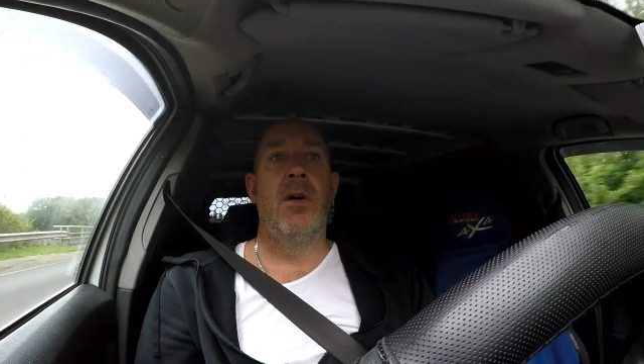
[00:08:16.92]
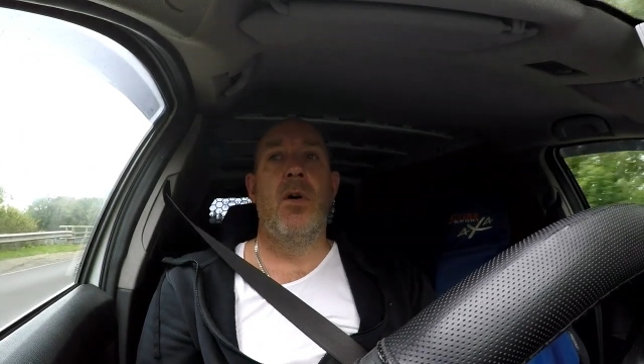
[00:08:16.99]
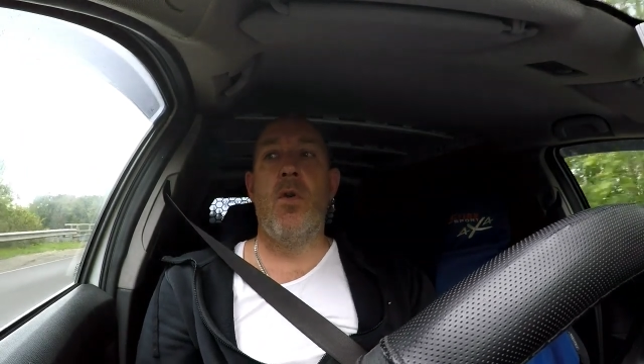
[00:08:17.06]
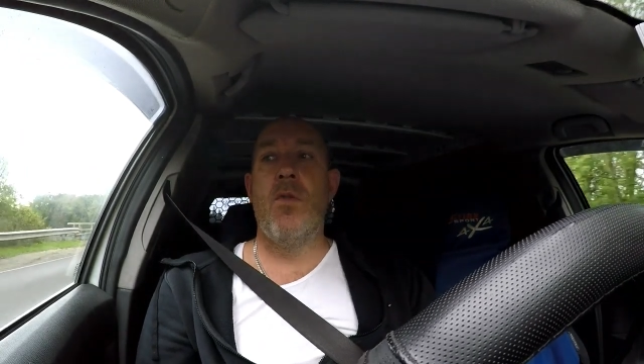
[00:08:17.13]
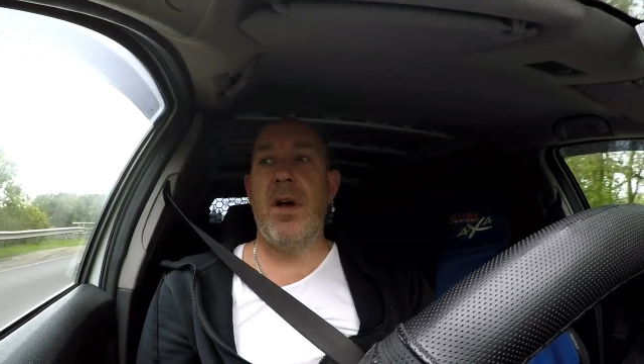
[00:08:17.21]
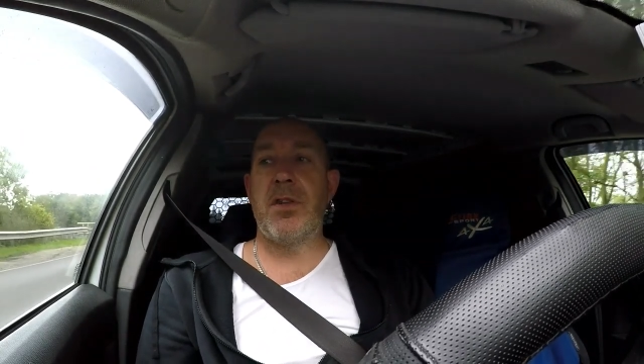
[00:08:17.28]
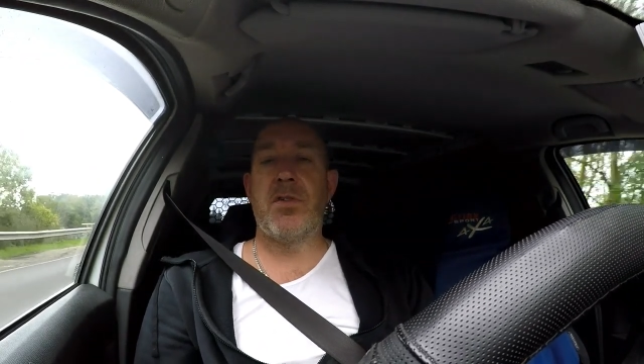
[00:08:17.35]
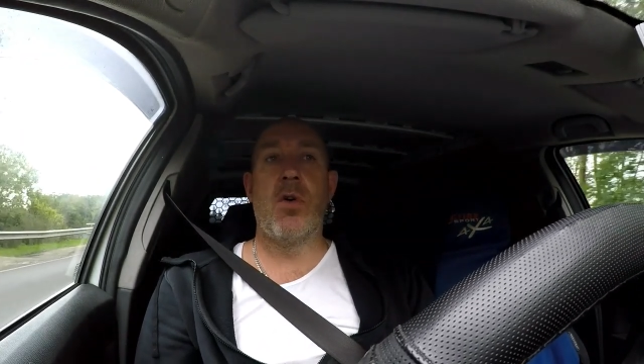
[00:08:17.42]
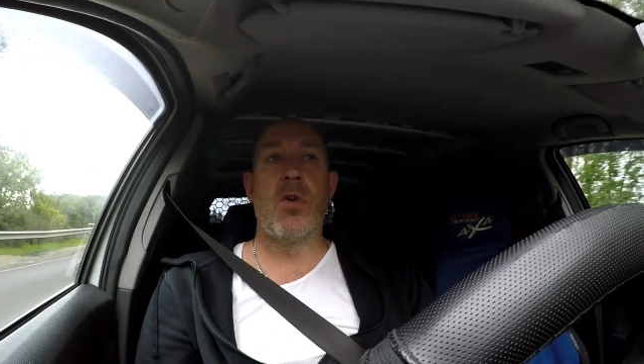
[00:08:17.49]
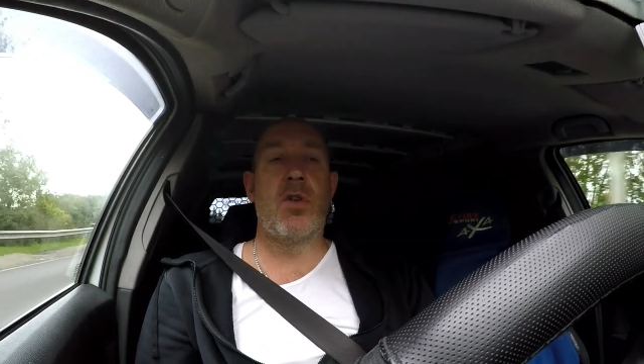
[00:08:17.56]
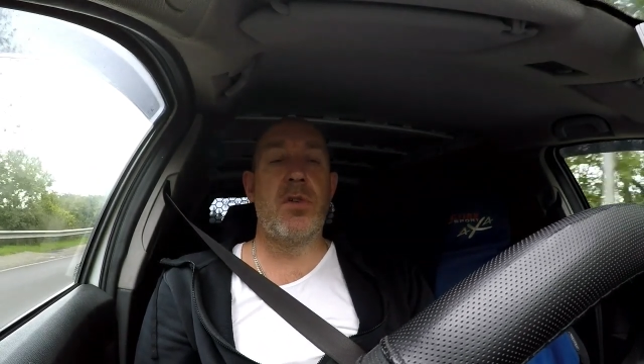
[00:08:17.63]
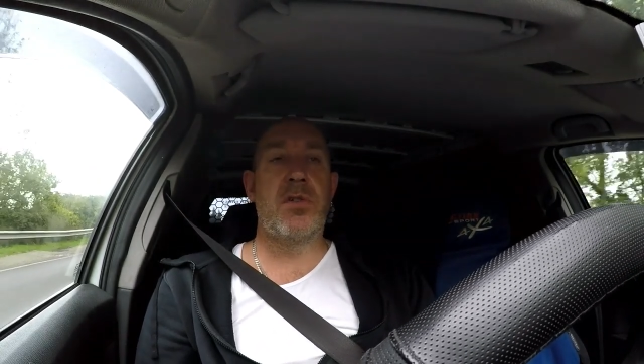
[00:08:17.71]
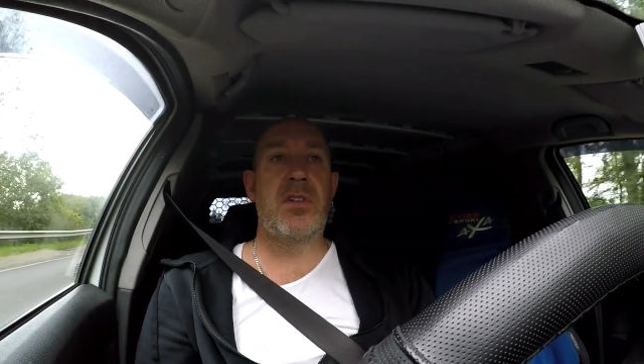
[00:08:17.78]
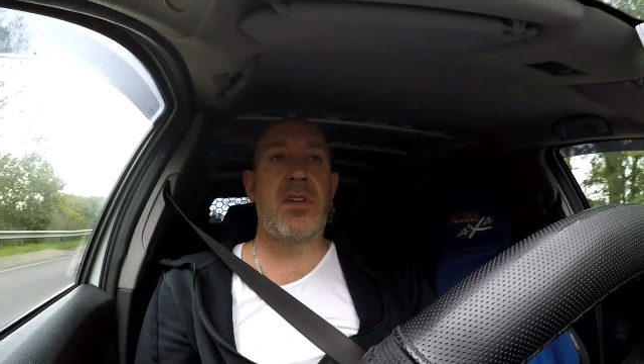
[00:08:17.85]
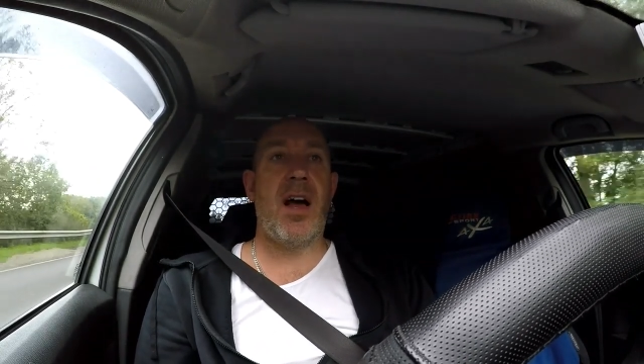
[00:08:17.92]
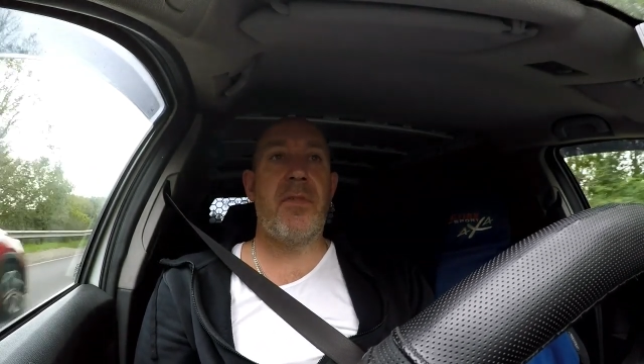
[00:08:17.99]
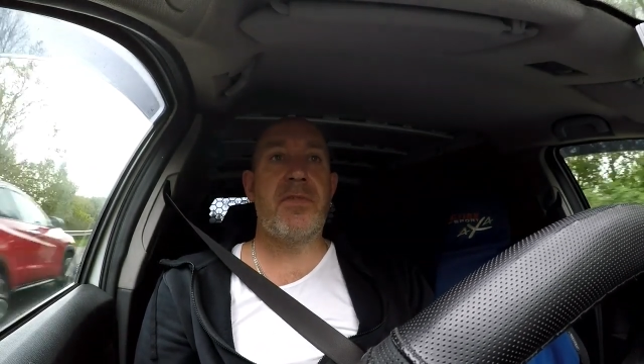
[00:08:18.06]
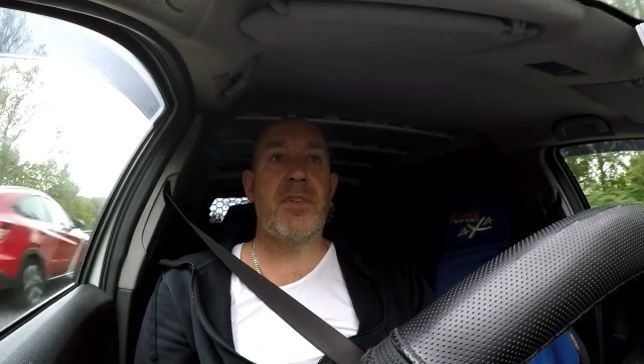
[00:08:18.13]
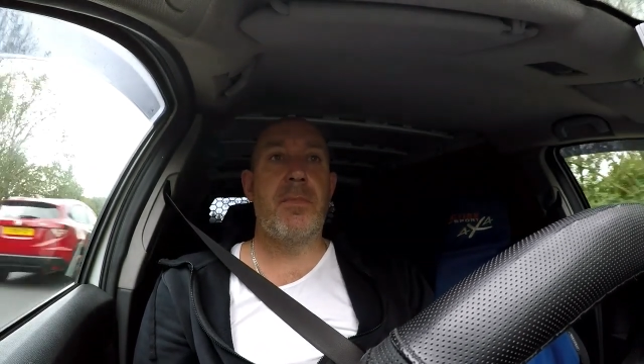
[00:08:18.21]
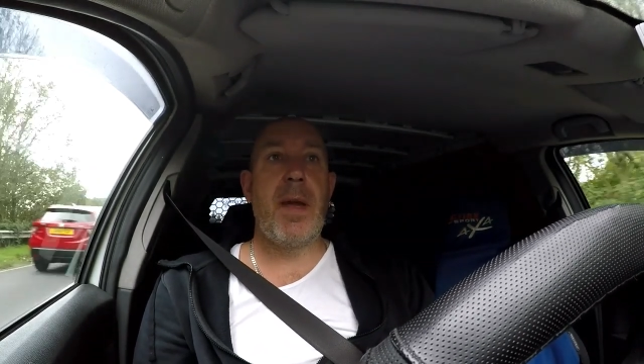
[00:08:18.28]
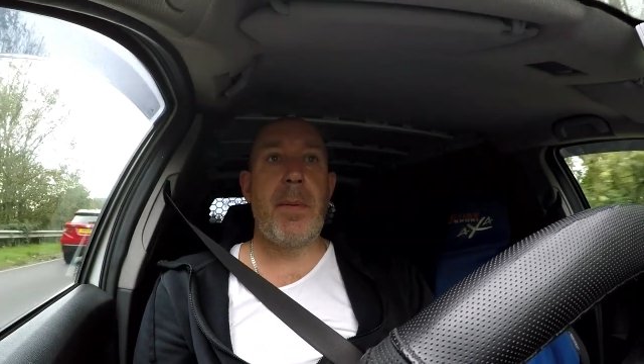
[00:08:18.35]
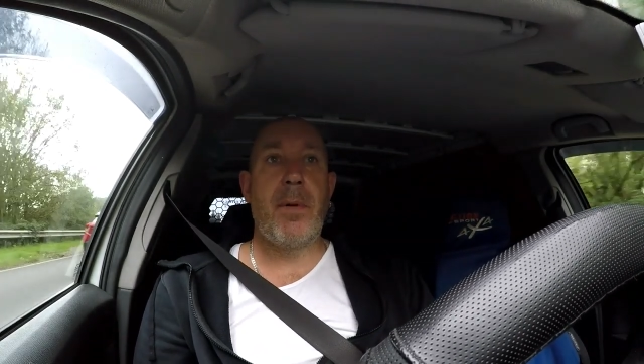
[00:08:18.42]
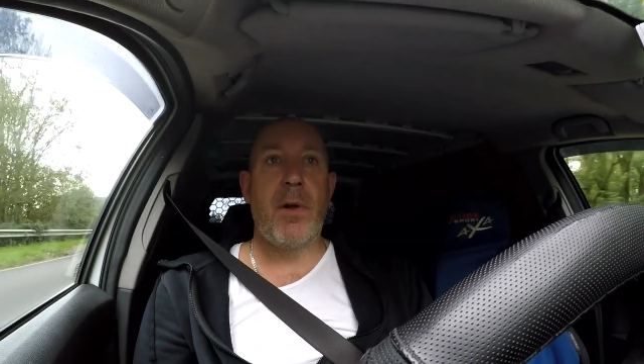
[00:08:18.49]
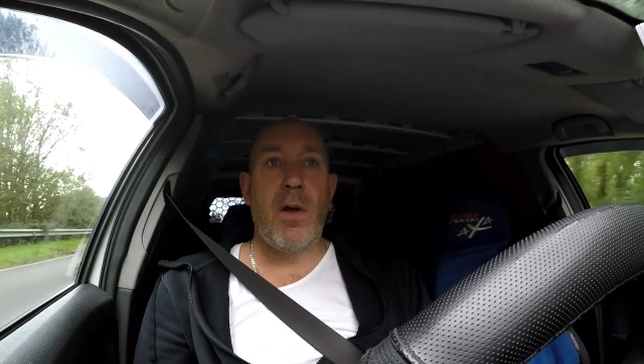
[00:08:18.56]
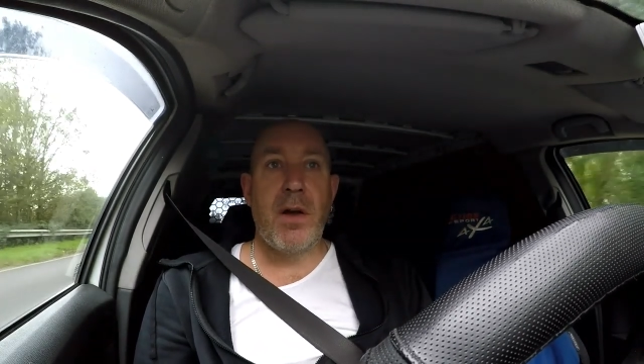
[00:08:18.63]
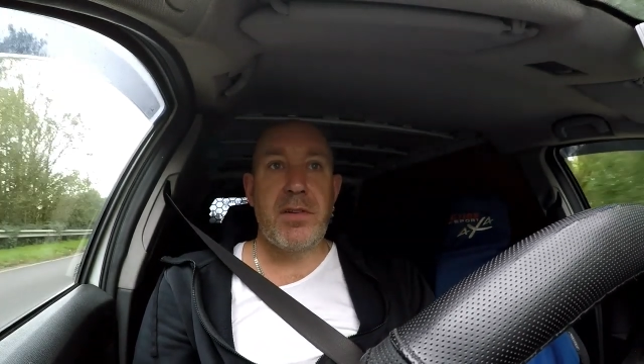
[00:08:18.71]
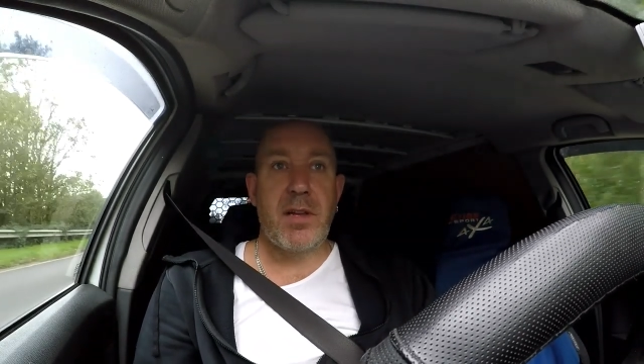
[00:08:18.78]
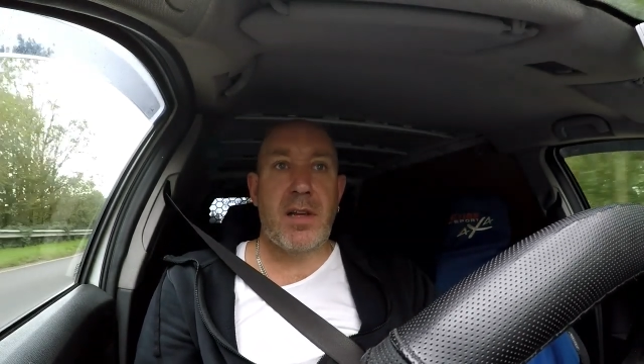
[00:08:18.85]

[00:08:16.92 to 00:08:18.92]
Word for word: all that sort of good stuff. So people like